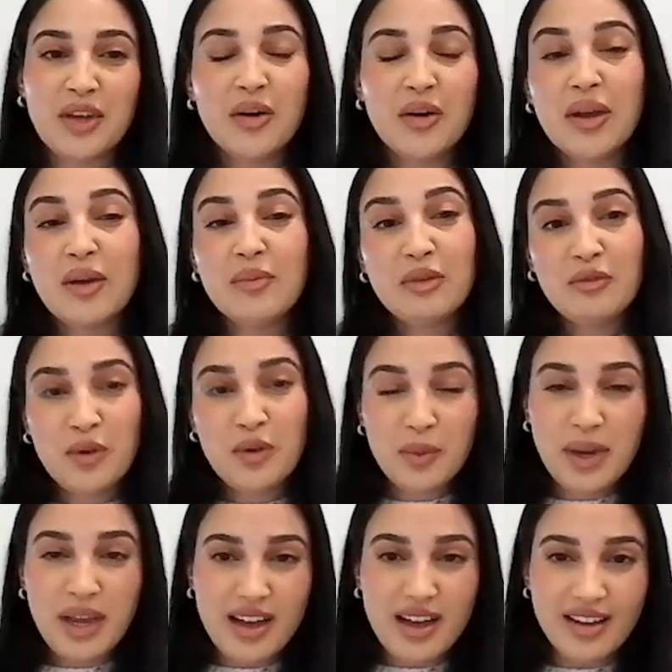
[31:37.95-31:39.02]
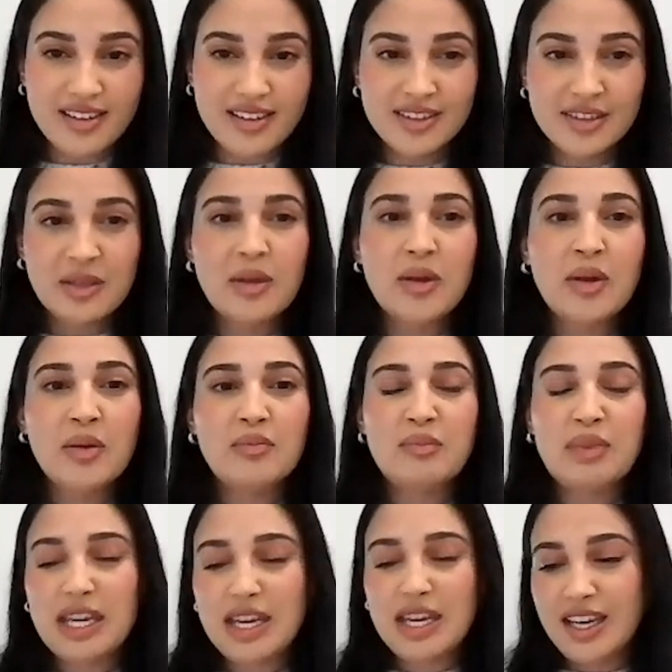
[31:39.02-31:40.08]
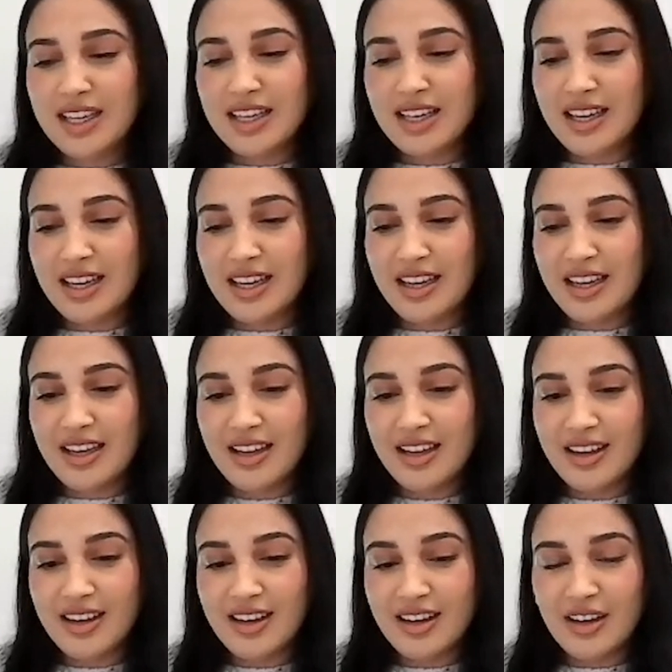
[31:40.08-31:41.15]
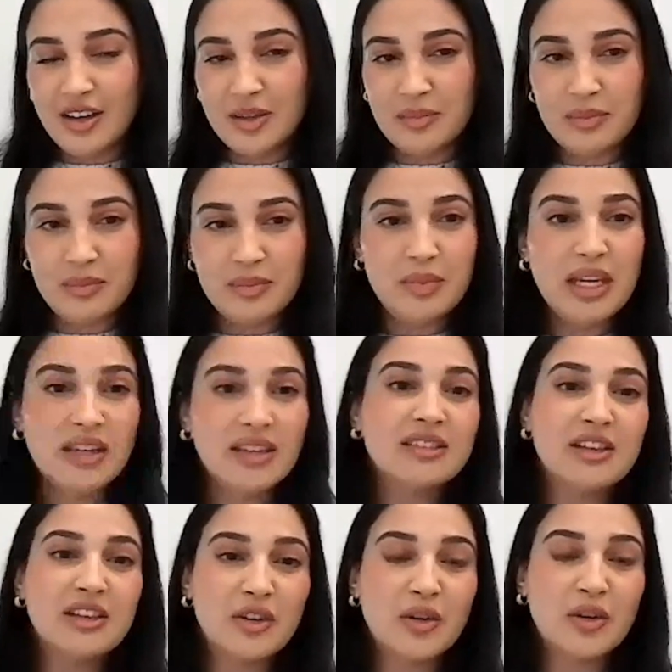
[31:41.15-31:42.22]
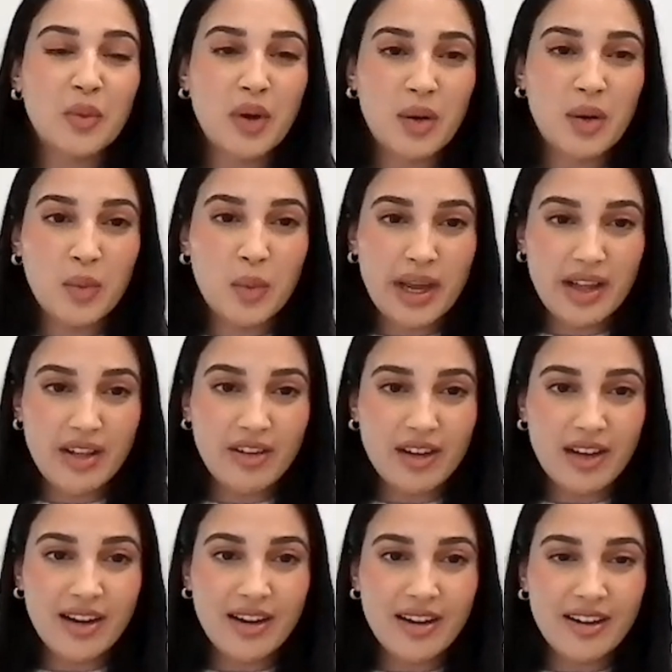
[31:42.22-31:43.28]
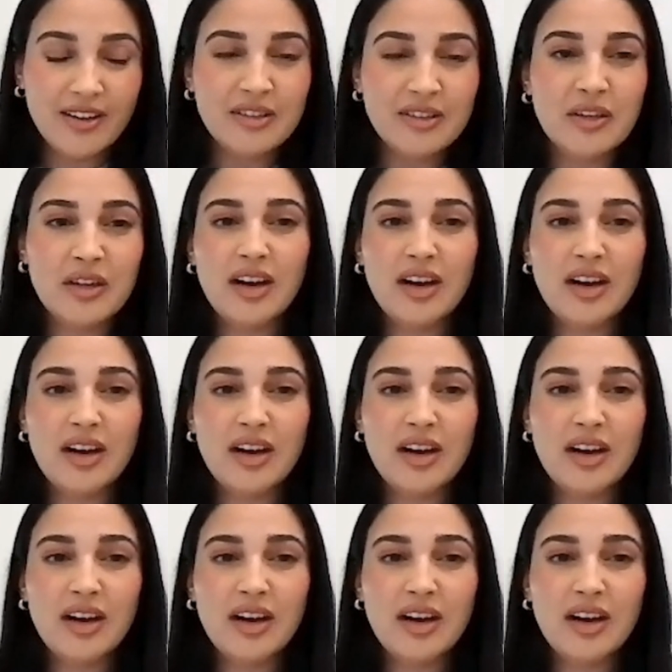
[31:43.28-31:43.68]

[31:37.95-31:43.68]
Okay, before we end, being considered a whale guy,